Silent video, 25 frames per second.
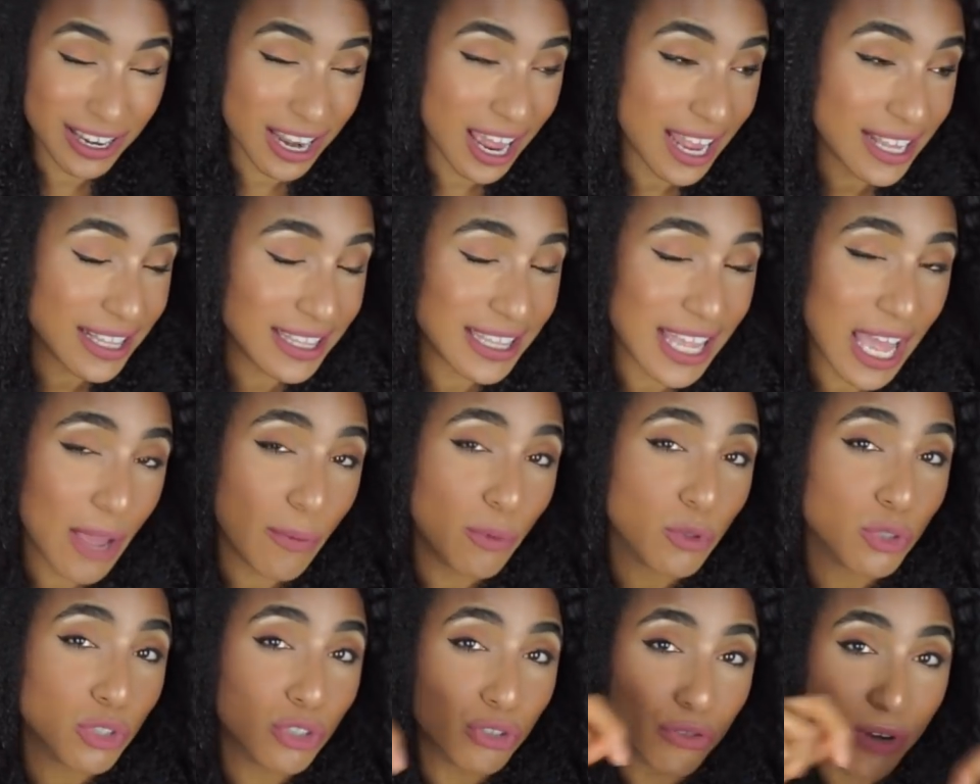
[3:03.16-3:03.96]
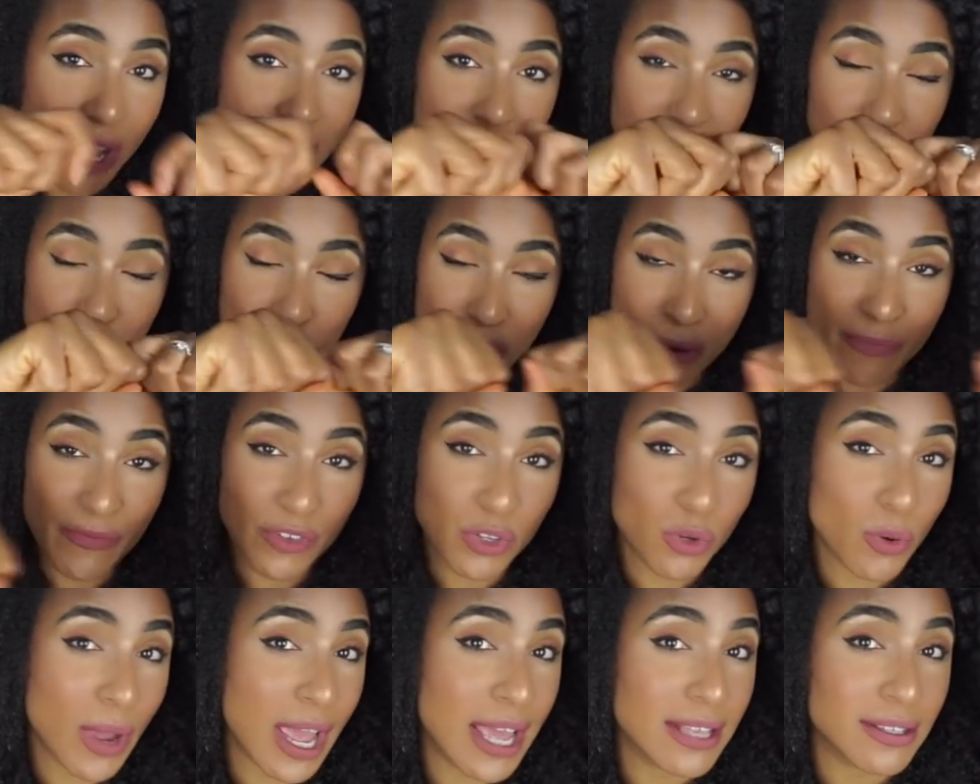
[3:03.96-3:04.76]
Like they will
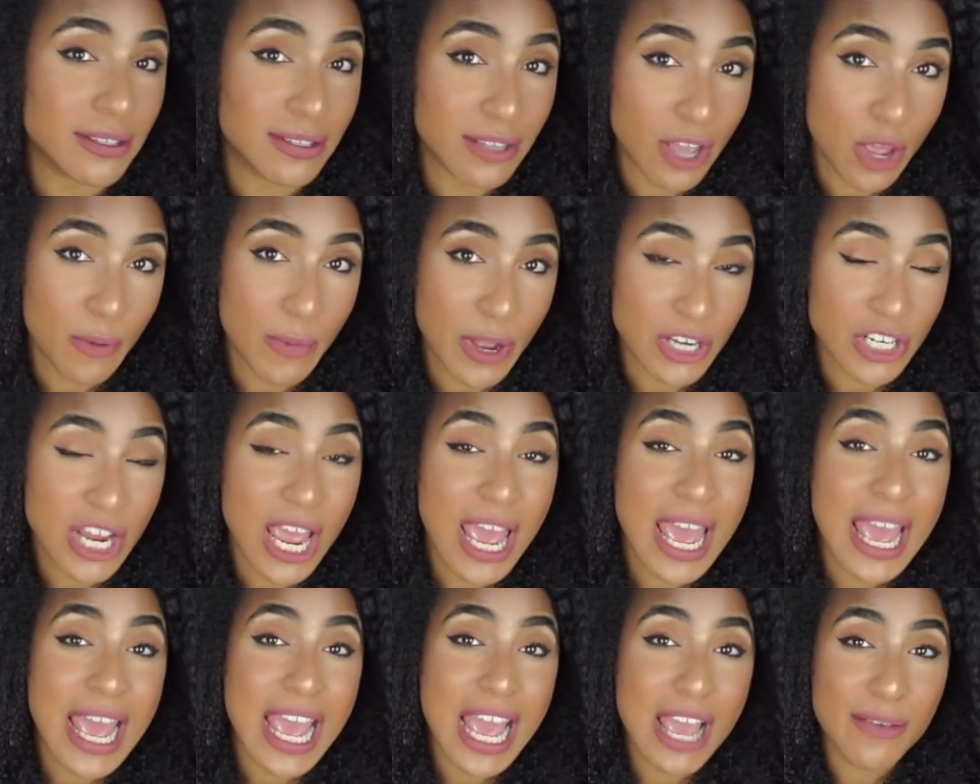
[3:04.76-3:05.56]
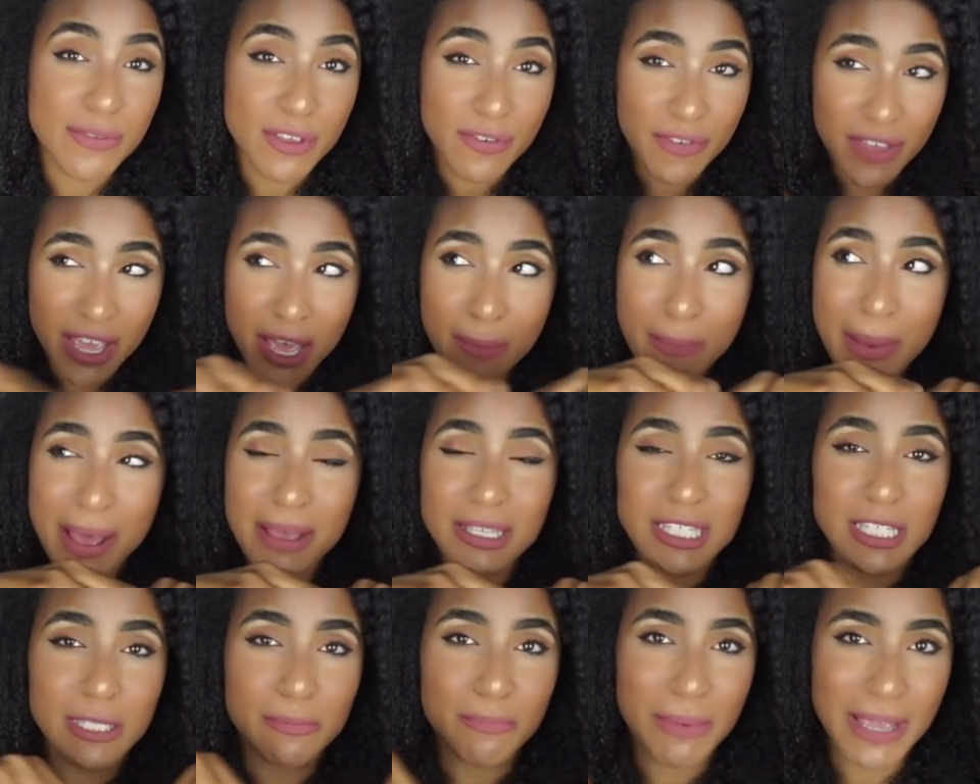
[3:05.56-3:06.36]
strengthen your hair so much. If you think
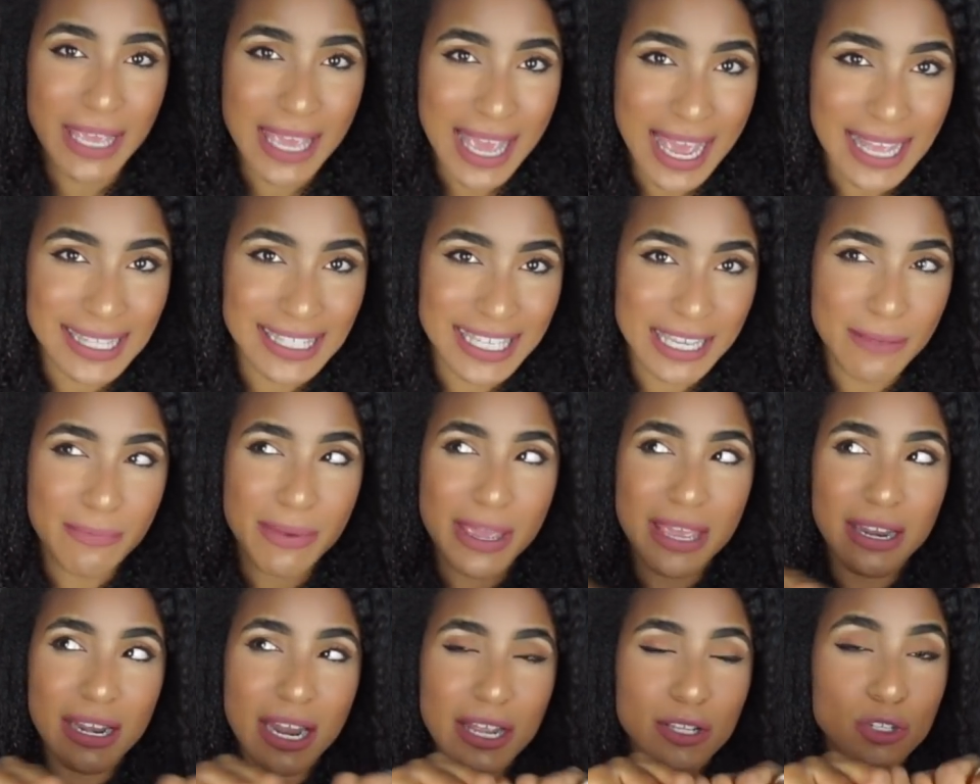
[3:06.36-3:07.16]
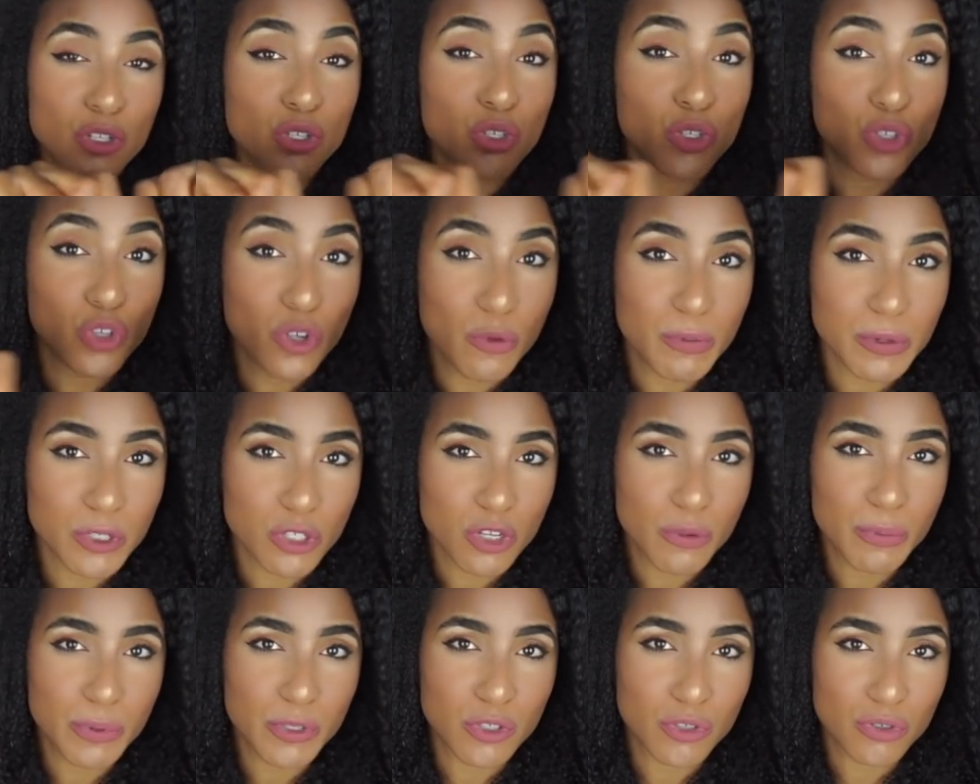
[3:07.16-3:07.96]
about spaghetti being like super
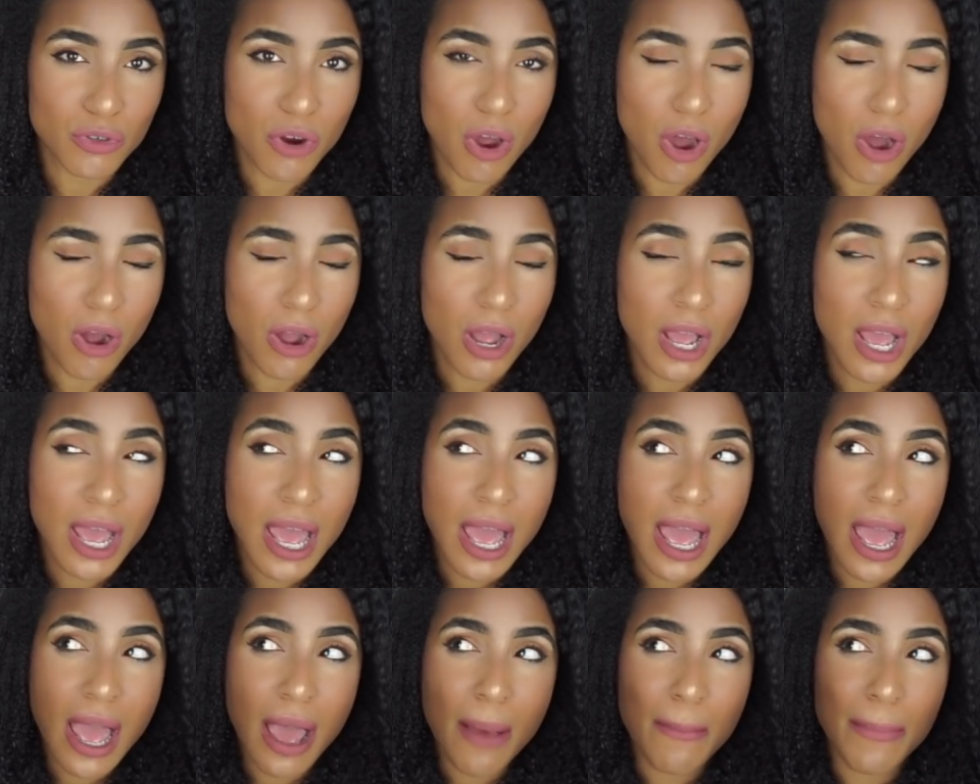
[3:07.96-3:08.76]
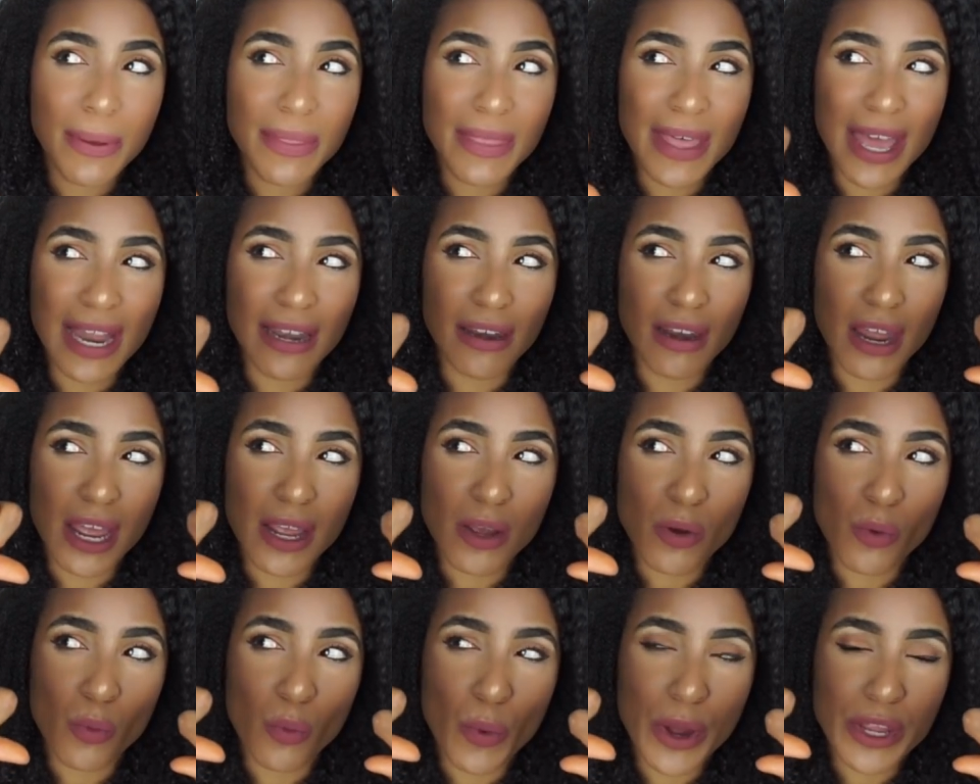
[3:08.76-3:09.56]
strong, but then
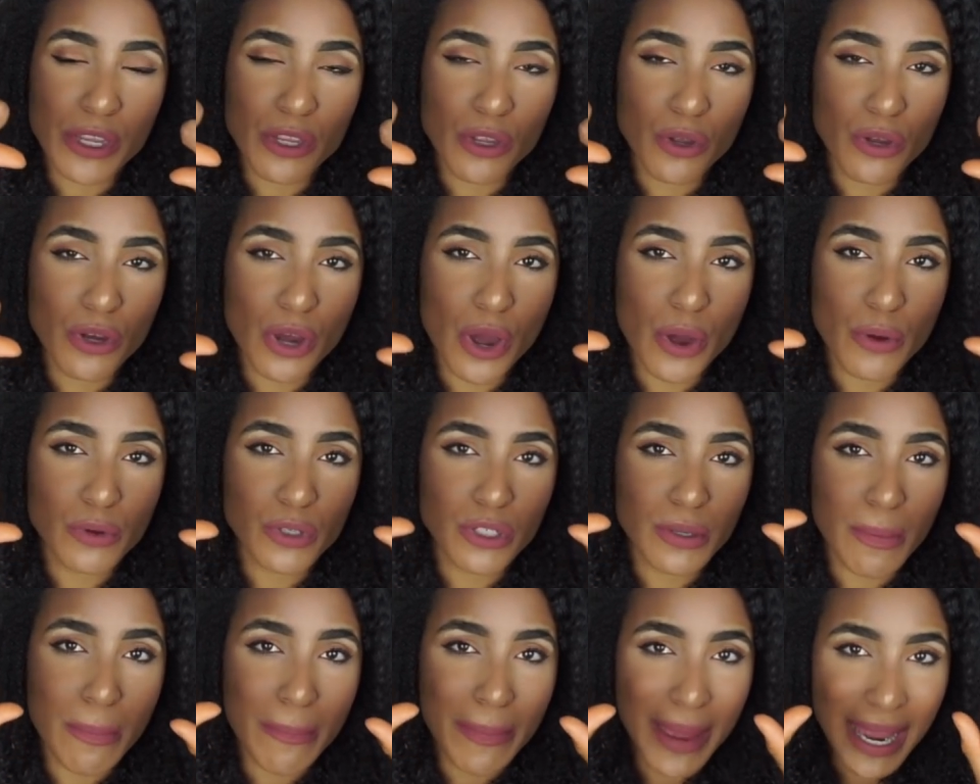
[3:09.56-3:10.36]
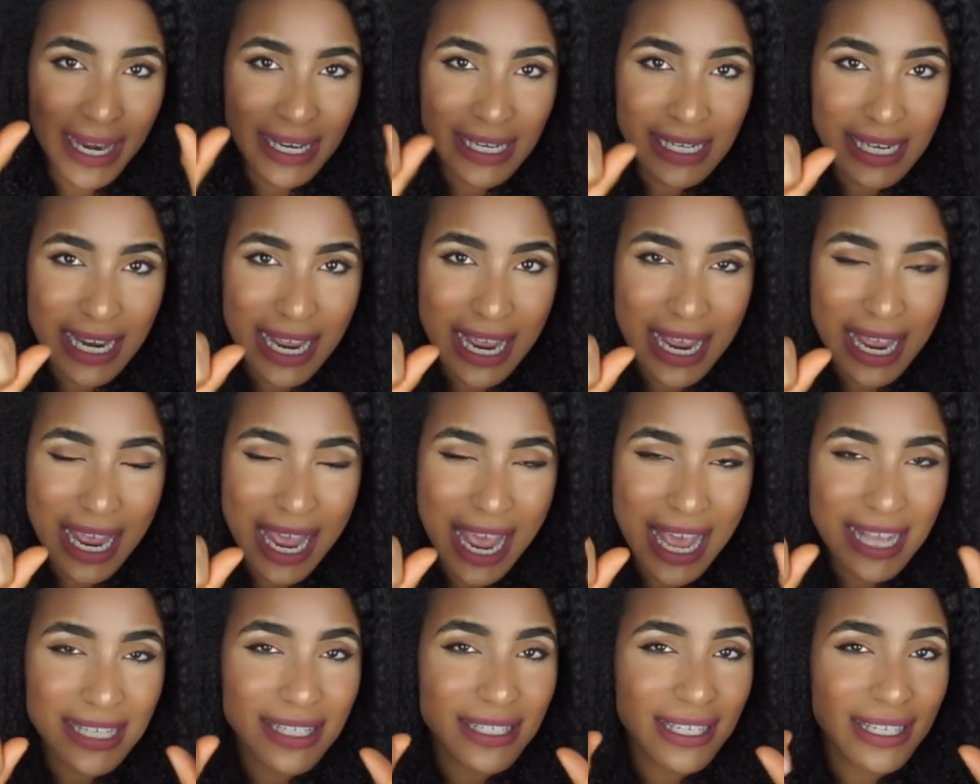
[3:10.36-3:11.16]
like when you go to bend it,
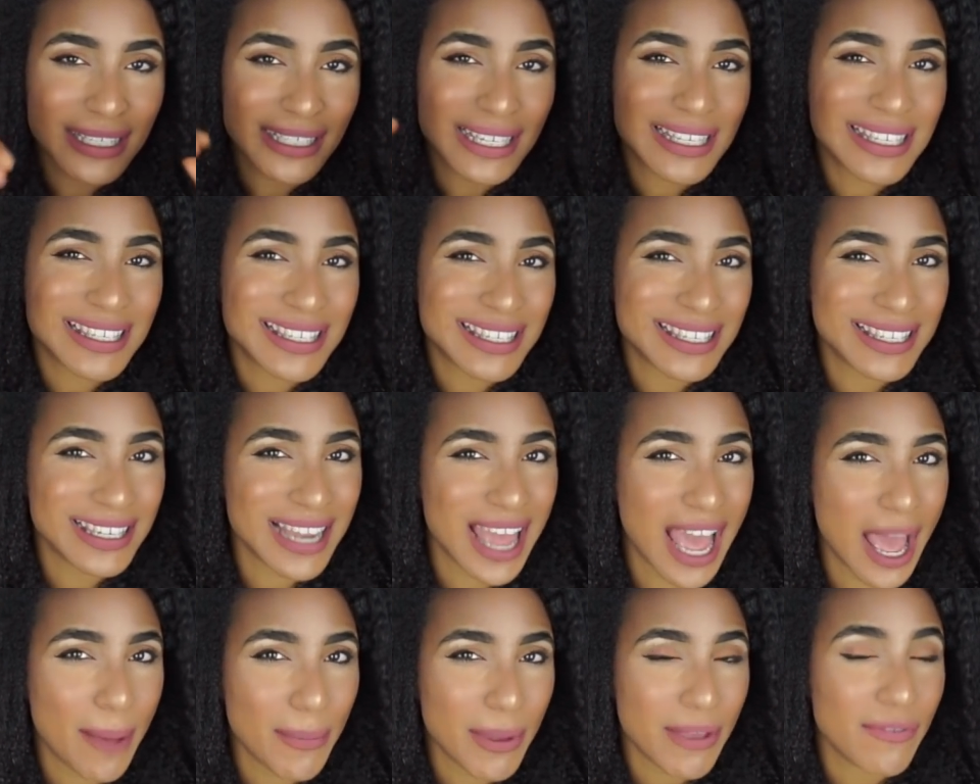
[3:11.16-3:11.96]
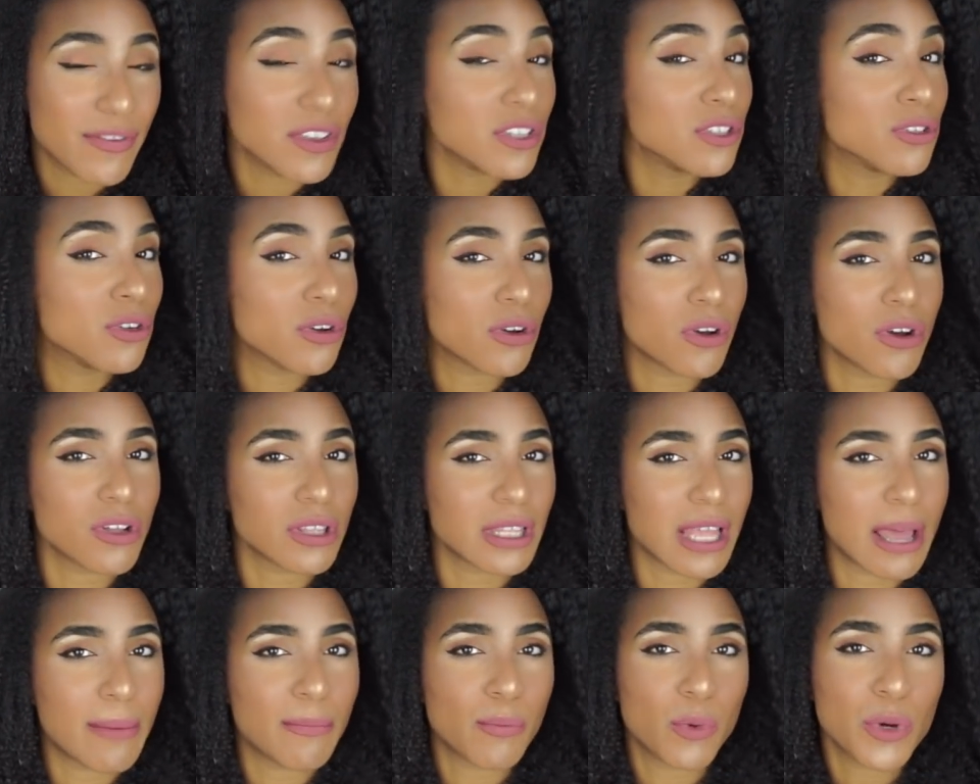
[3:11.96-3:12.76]
it's gonna snap if it's not
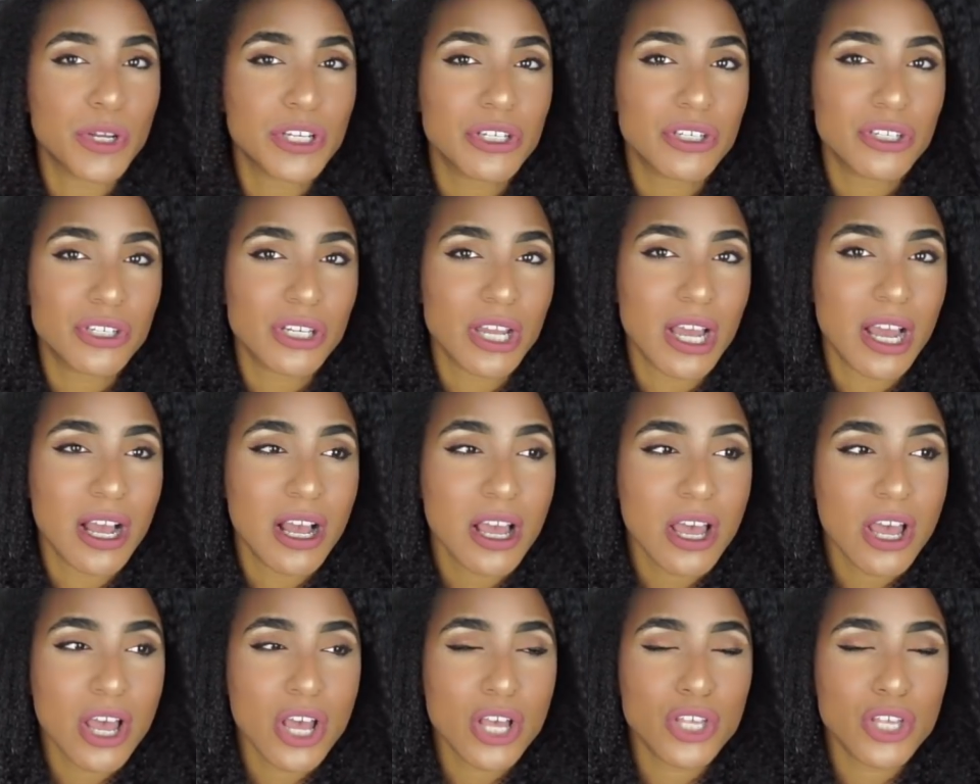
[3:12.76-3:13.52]
got that moisture.